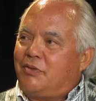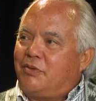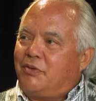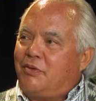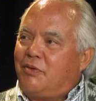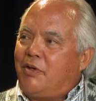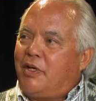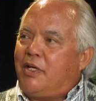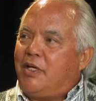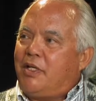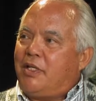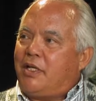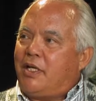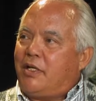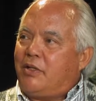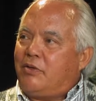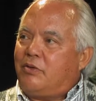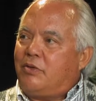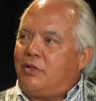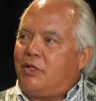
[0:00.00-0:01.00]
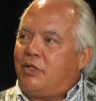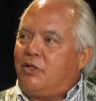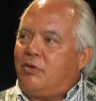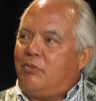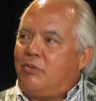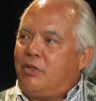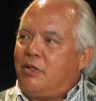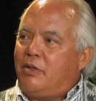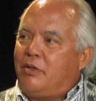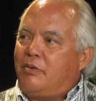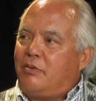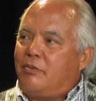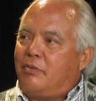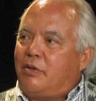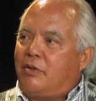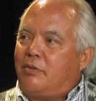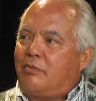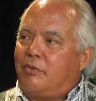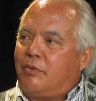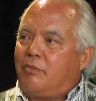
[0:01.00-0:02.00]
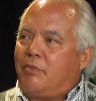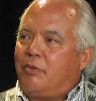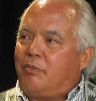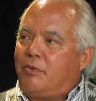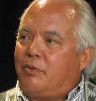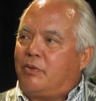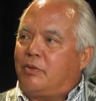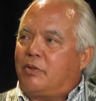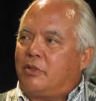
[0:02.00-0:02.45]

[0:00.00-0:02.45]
creating that learning community where people